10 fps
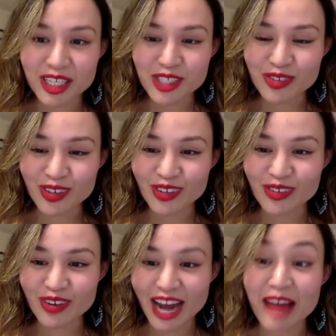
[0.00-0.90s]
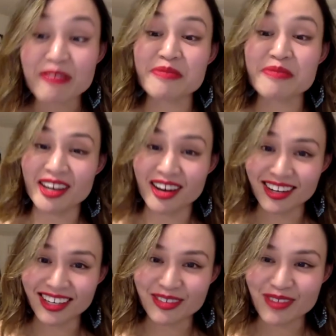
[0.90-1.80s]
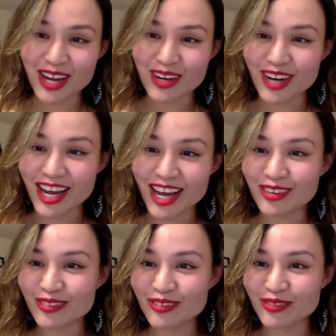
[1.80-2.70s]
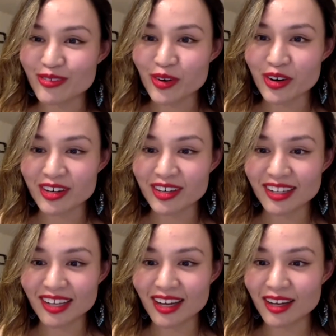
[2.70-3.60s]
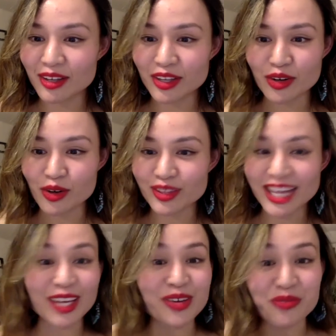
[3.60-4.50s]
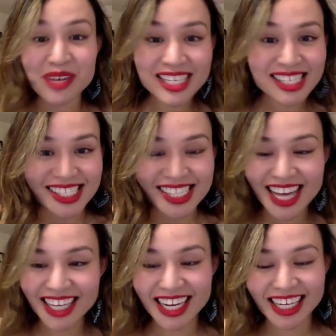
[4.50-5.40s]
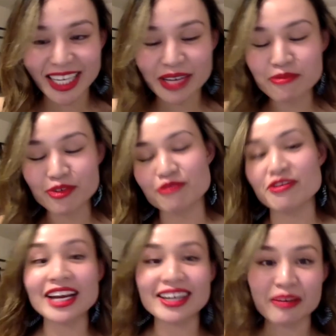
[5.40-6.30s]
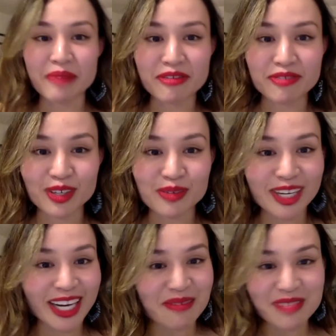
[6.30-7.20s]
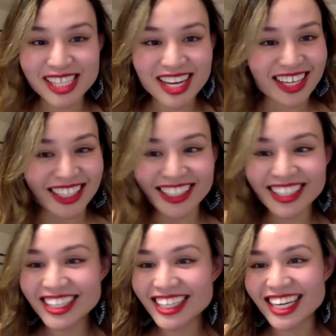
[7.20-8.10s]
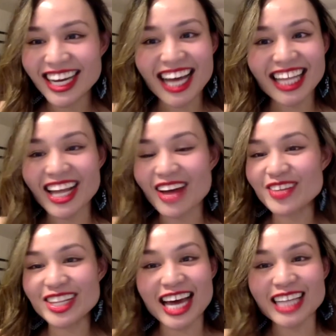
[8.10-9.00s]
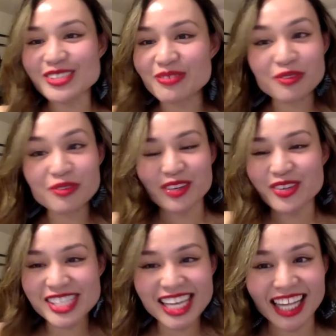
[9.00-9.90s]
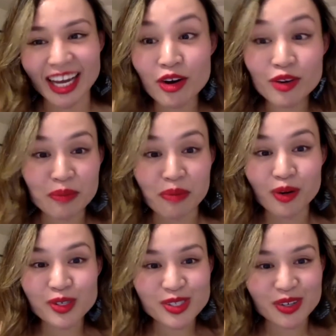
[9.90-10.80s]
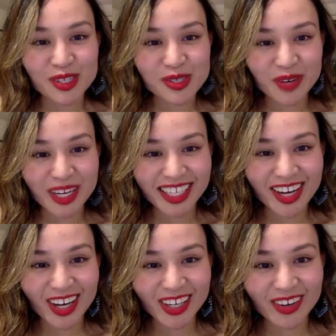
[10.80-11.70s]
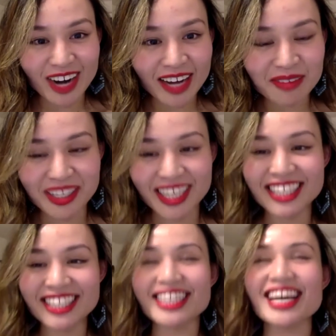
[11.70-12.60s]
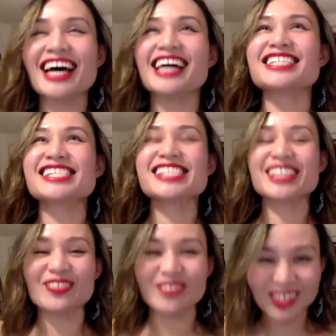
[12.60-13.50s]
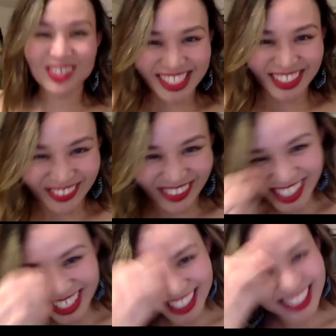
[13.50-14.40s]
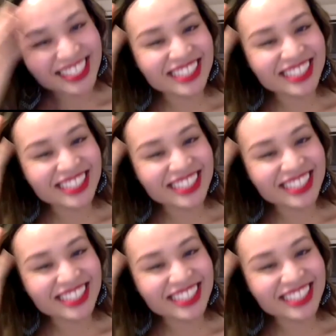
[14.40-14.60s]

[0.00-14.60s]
for having me on, and for thank you, Wiz and Kim, for finding my film on Amazon. I mean, that to me, when you said, like, oh, the poster is what caught your eye, I'm like, yes, the poster worked.